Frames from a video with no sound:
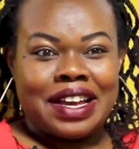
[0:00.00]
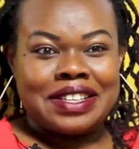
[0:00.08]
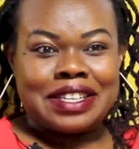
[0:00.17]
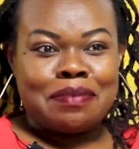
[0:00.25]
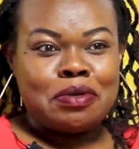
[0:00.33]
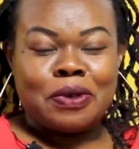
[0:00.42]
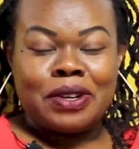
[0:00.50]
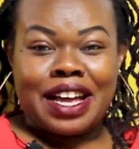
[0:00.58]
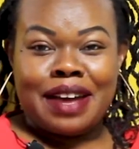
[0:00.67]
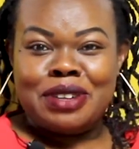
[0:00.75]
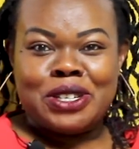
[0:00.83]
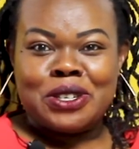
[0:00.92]
Some people
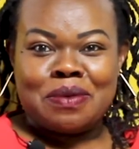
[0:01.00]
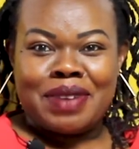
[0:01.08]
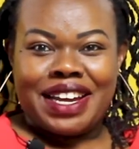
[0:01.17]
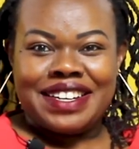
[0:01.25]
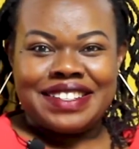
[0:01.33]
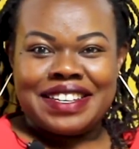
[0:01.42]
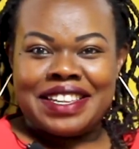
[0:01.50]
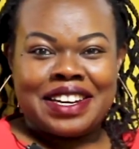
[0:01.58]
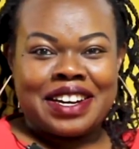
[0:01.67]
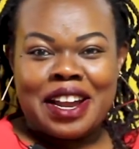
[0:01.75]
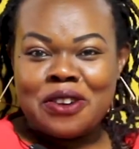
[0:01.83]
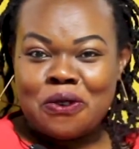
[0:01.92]
come into your mind, they
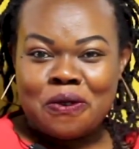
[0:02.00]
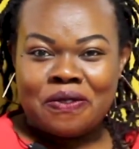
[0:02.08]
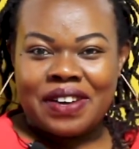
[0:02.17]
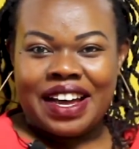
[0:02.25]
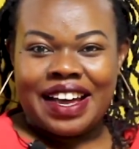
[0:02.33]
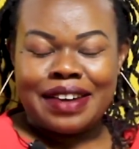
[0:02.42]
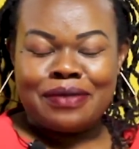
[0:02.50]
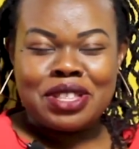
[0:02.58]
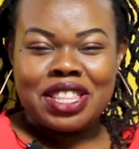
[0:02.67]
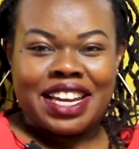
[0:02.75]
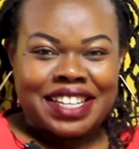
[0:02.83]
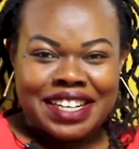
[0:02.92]
run over
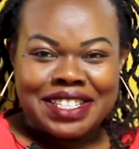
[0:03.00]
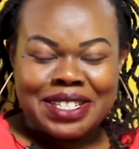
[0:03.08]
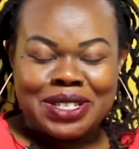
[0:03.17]
with their dirty